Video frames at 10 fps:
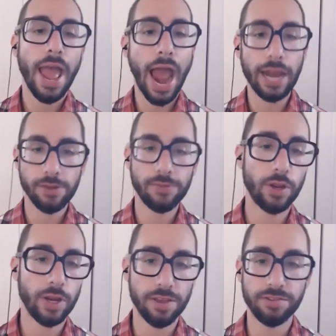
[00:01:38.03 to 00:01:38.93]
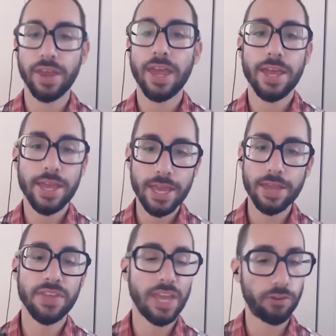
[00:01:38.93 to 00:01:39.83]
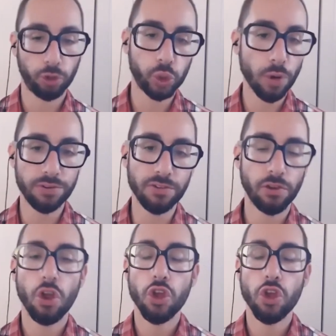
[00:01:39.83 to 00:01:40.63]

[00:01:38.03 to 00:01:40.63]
And if it is in the answer choices,